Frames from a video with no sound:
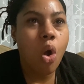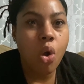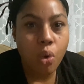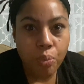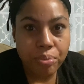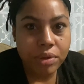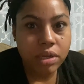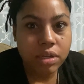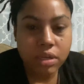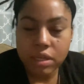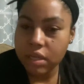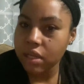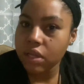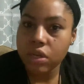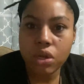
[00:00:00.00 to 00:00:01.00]
hope
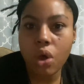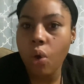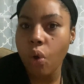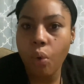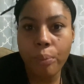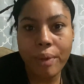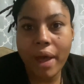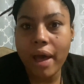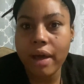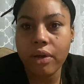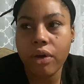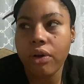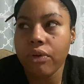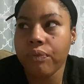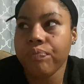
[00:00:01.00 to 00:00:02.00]
at
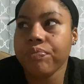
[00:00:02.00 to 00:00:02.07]
all.